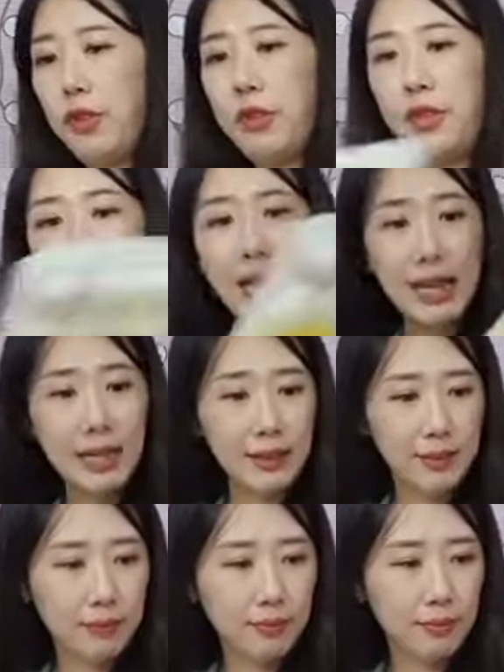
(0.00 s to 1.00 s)

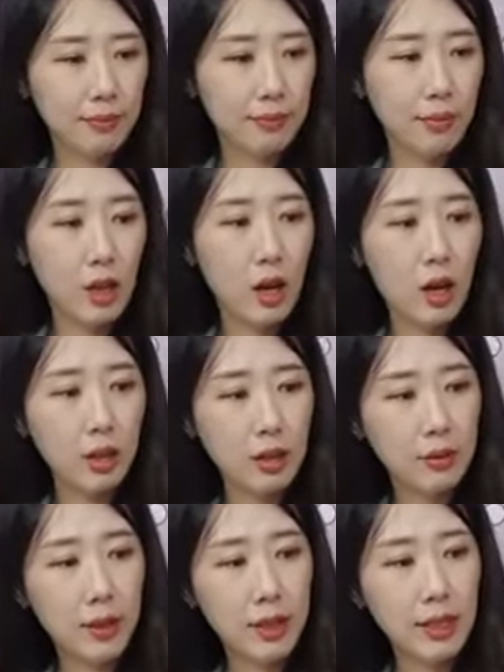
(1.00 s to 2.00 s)
These are
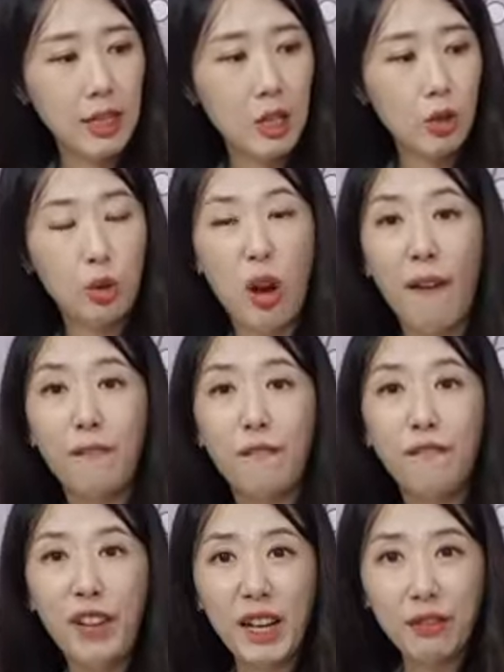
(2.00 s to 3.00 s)
divided into
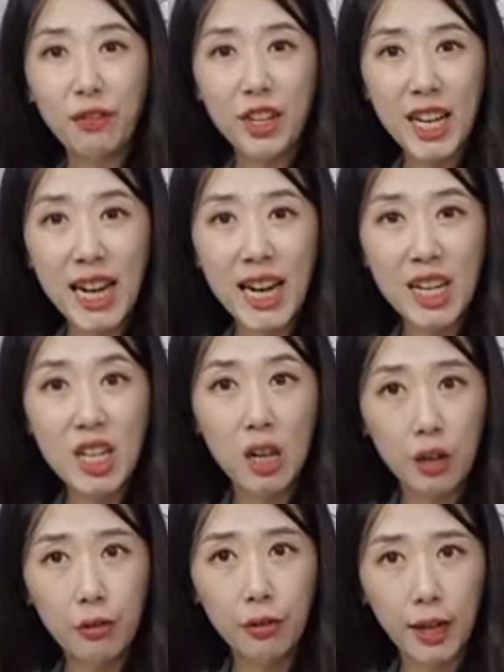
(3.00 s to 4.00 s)
15
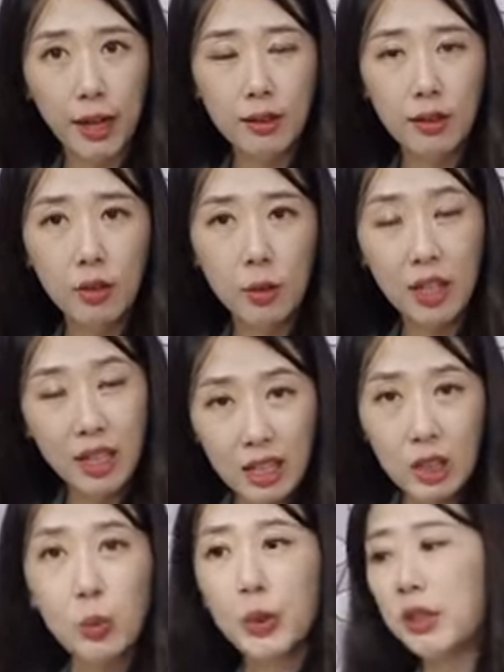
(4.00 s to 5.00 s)
different.
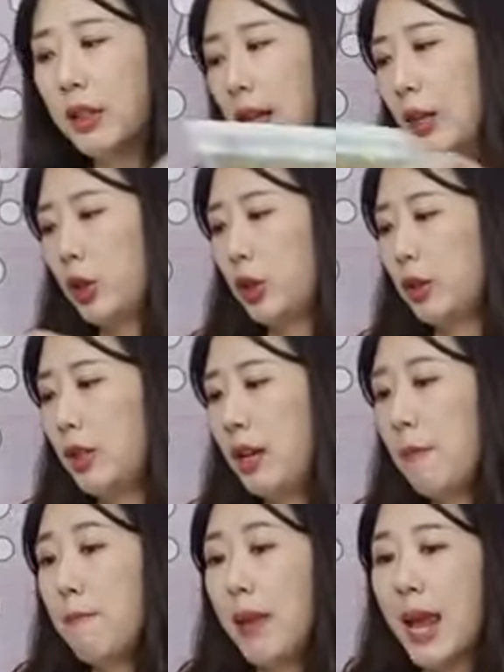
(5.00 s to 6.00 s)
This was
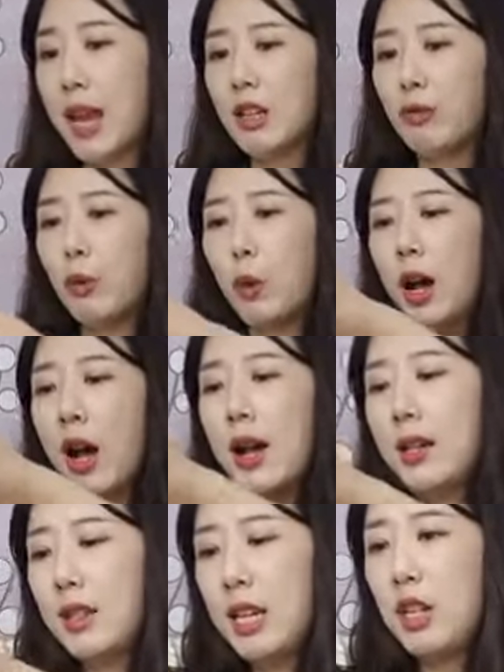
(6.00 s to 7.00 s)
actually made for
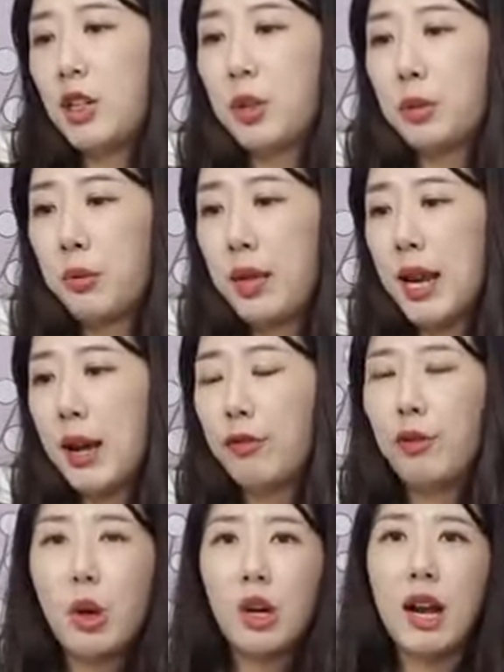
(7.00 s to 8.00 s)
us in Korea
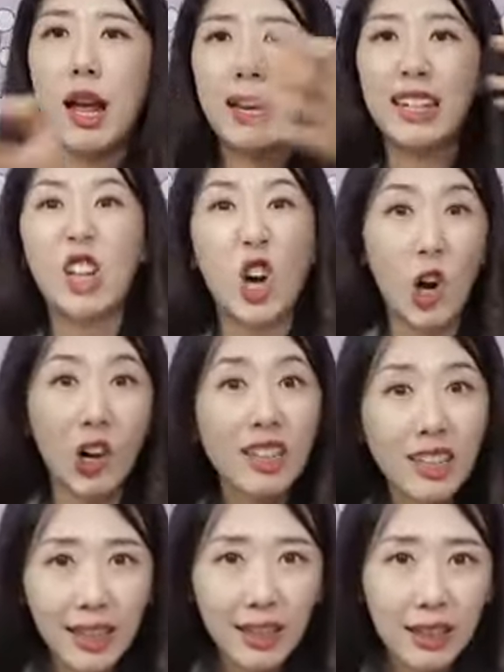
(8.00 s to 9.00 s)
for a
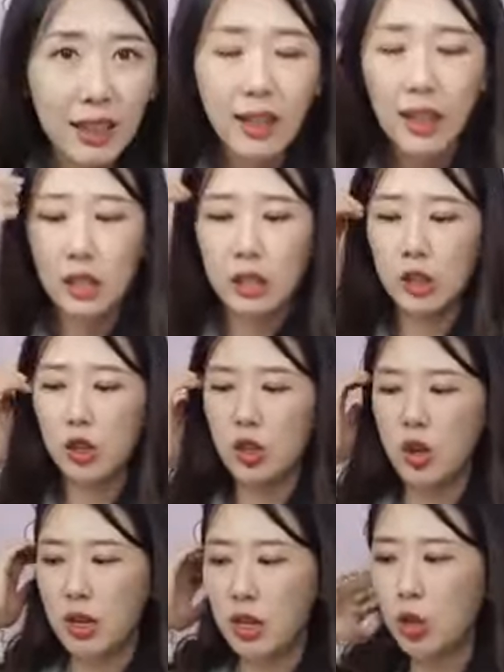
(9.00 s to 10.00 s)
garlic. Because you
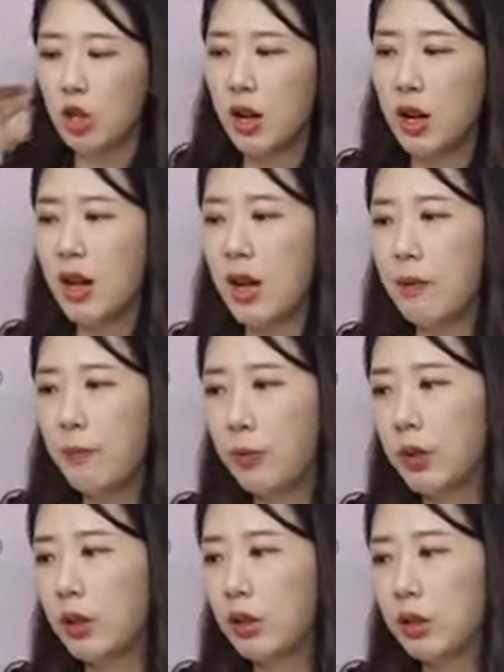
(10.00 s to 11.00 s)
know, each time,
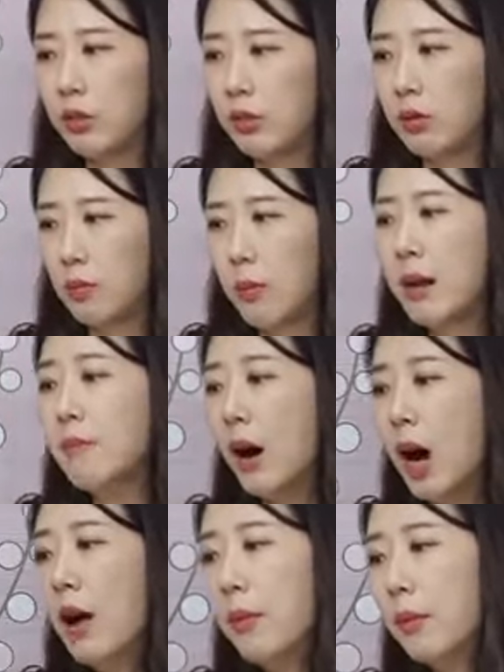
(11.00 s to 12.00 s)
my
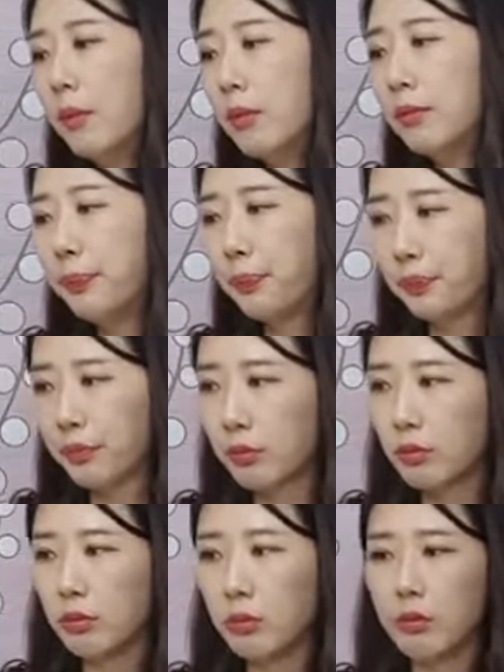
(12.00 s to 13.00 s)
mom,
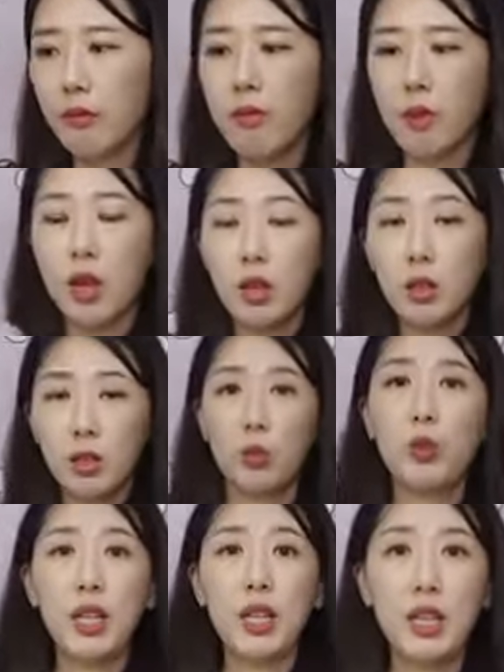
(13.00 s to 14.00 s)
because
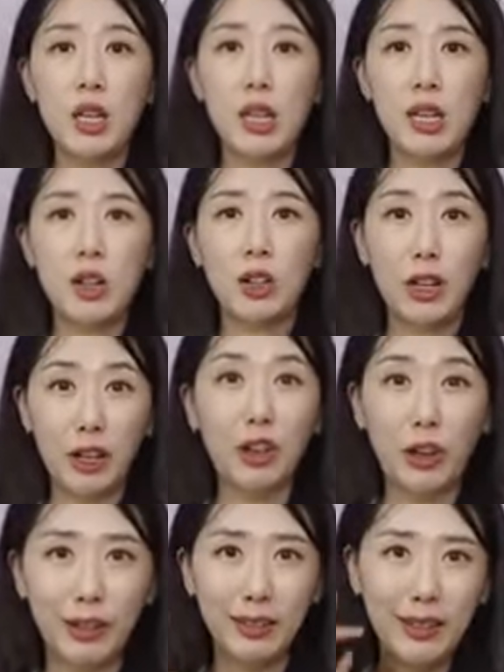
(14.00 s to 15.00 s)
we eat a lot of
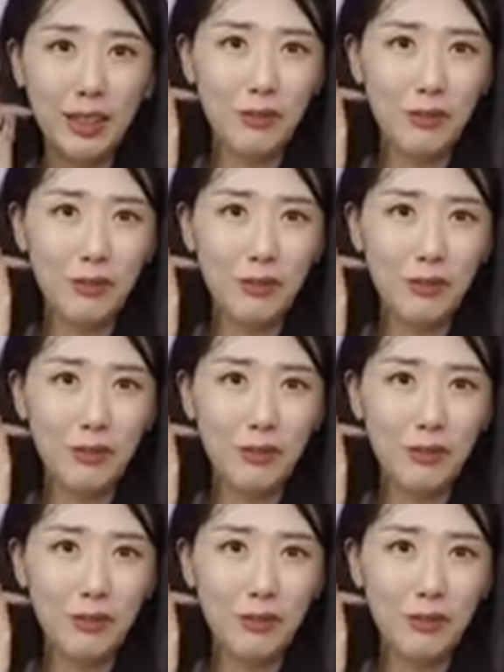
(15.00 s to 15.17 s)
garlic.